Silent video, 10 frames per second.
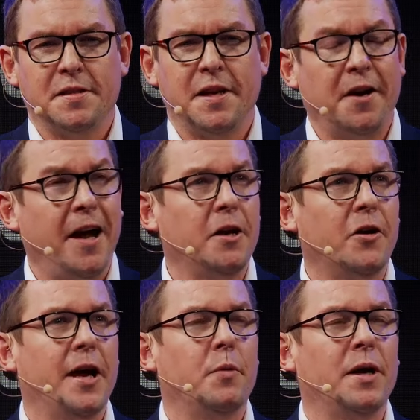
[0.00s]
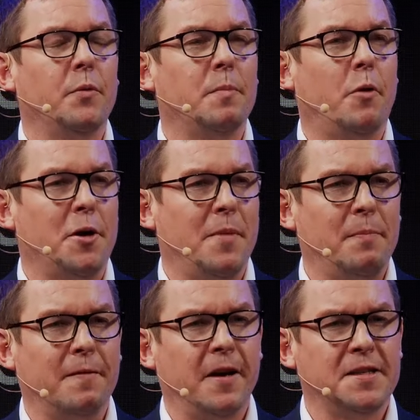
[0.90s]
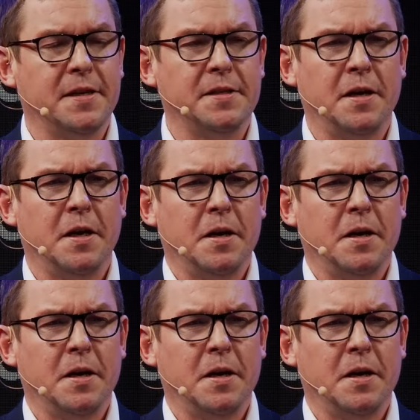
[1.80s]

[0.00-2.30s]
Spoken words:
Now, at Allan Gray, we bottom-up investors,